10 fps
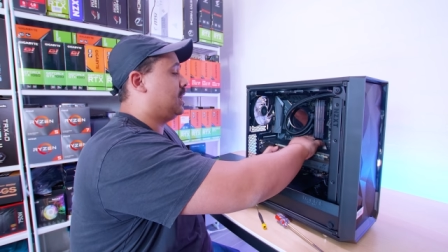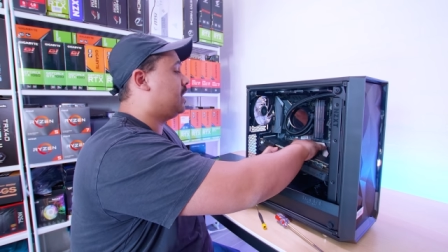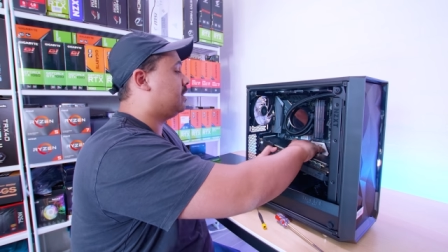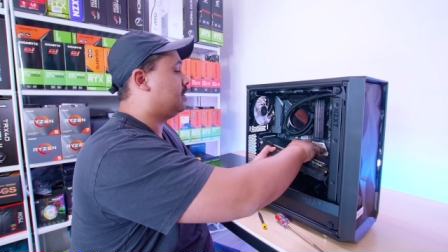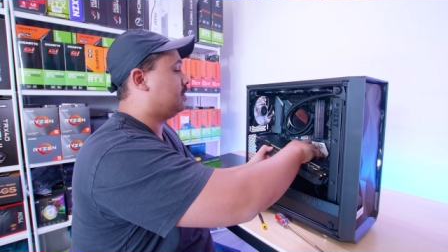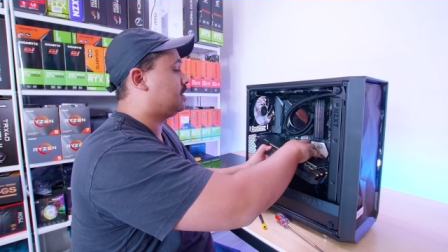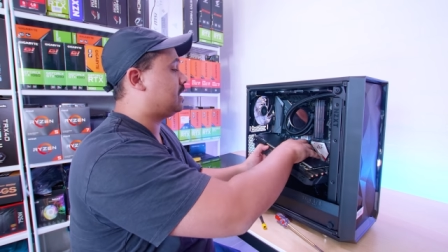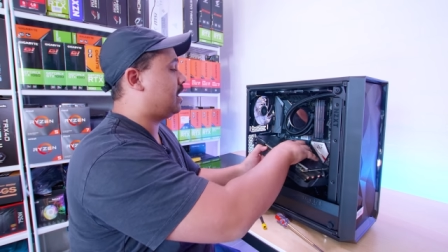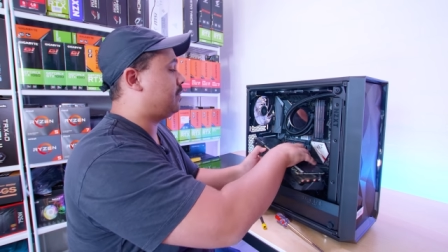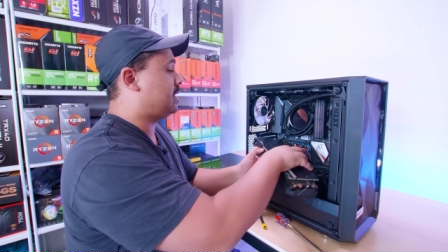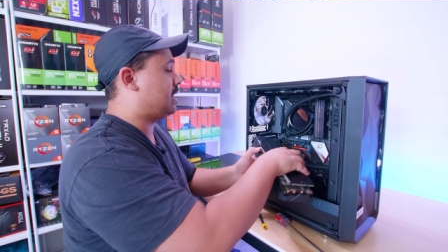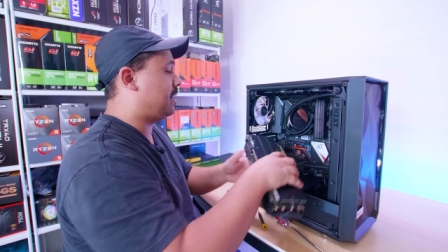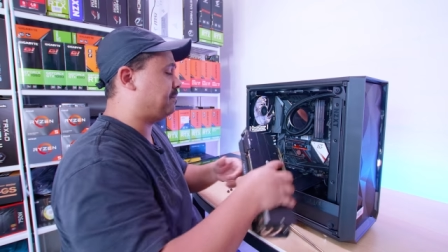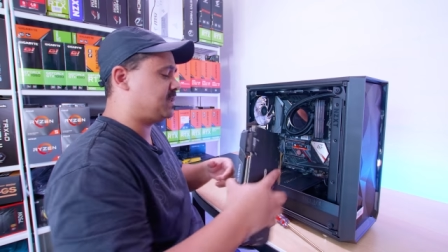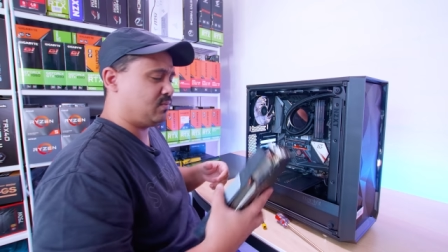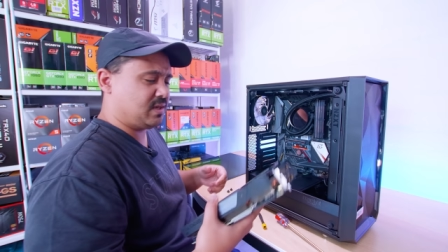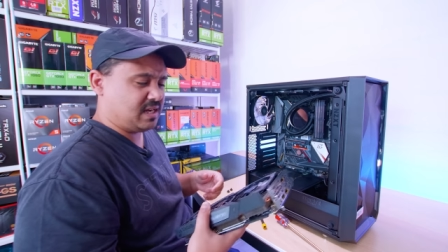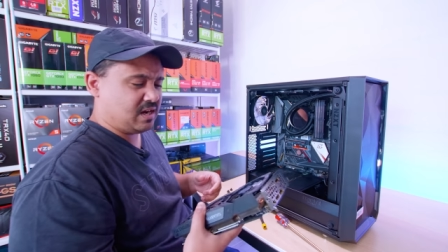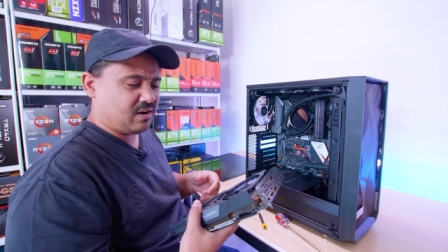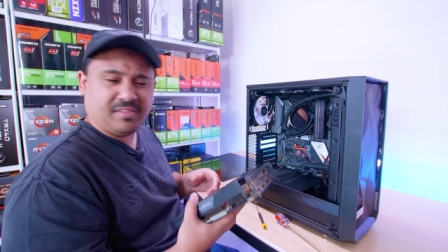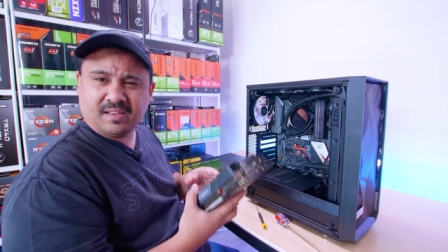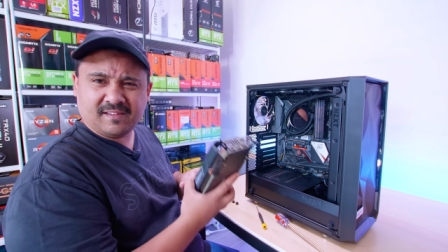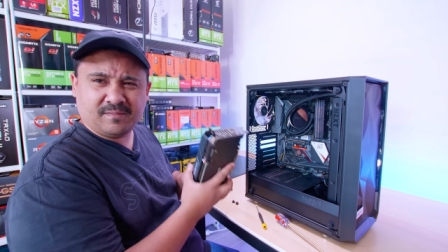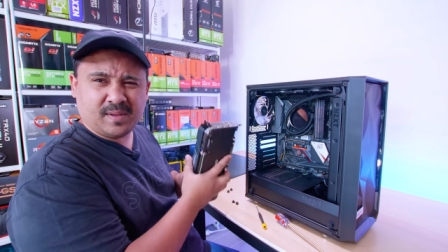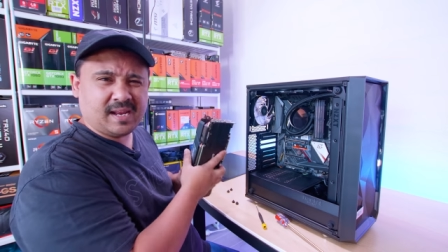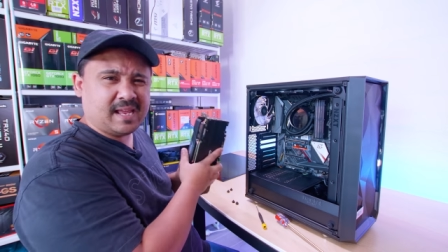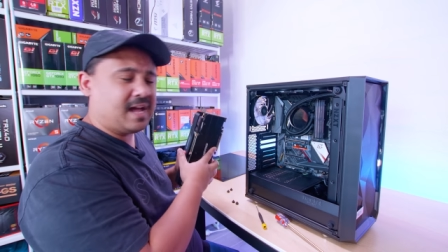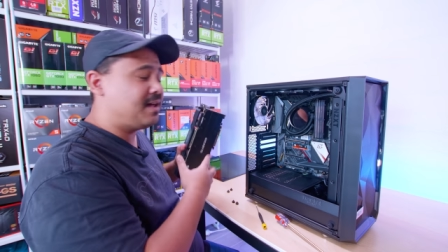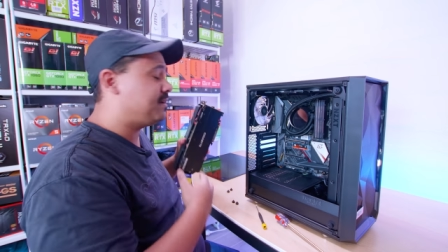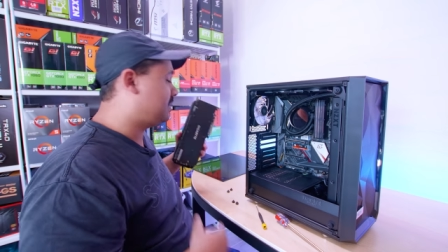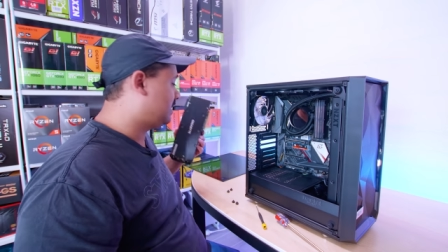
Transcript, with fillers: I don't know, coming up to a year, I think they've been out,